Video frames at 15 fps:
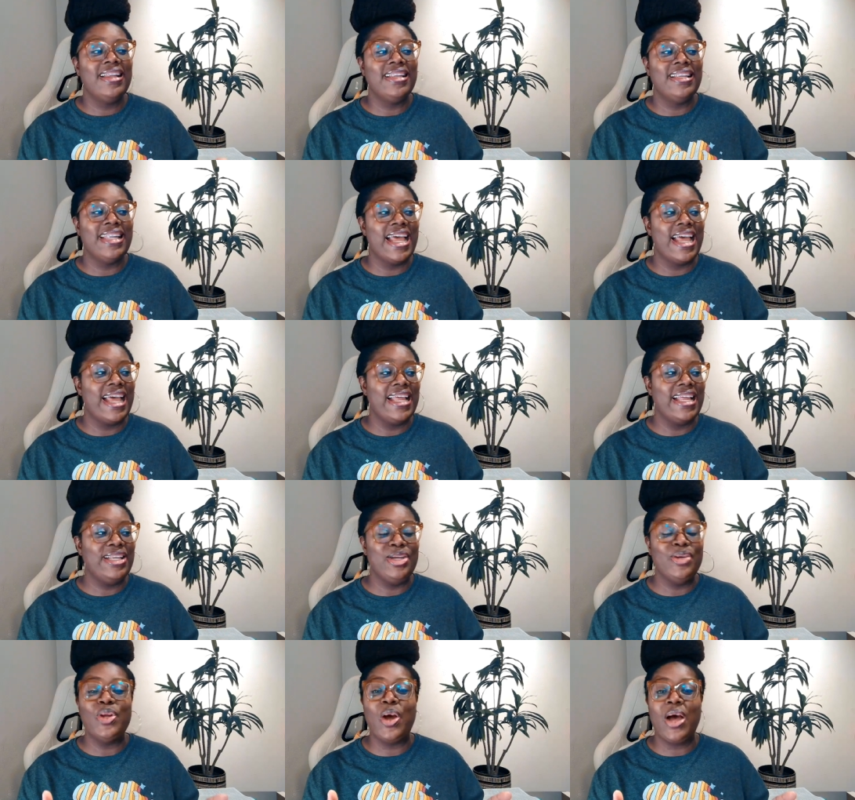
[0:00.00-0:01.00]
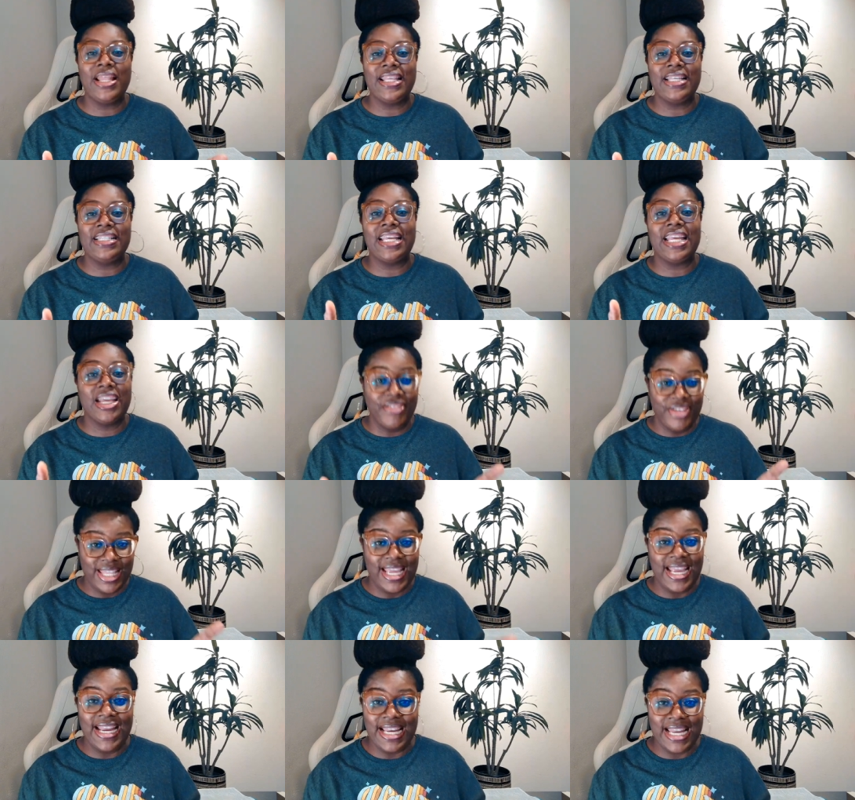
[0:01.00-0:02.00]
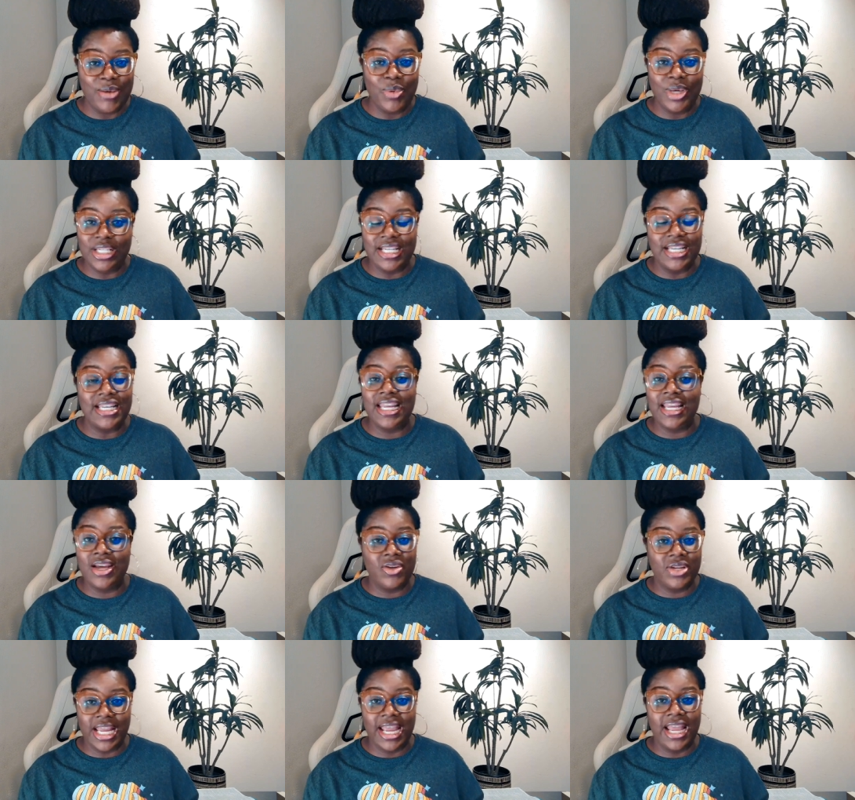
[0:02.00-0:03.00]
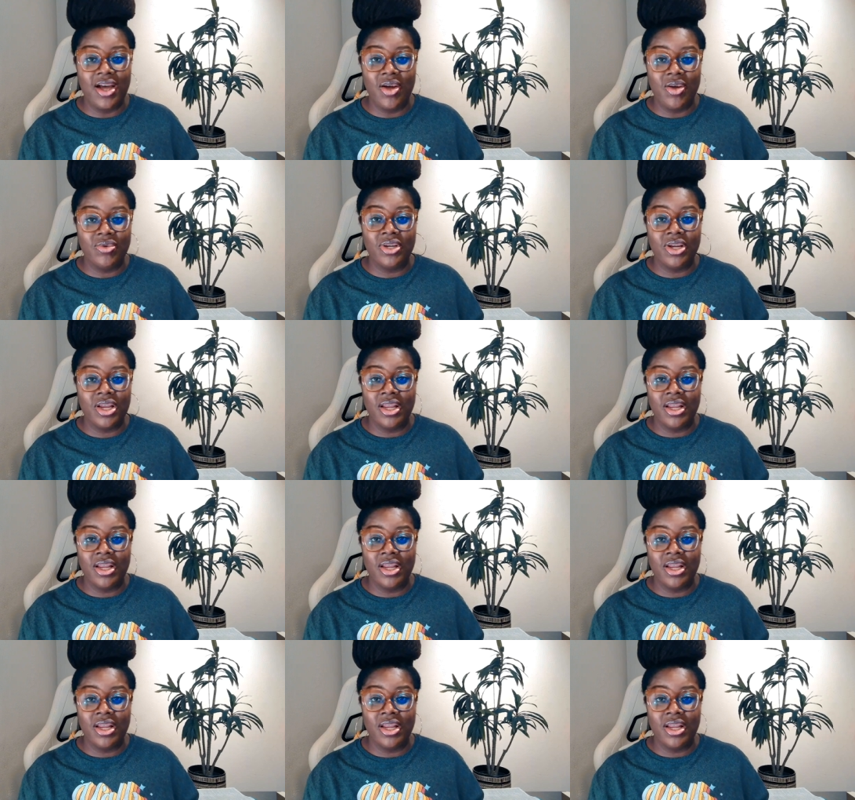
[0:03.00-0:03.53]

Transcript: that, you know how they say, everything that wasn't nailed down,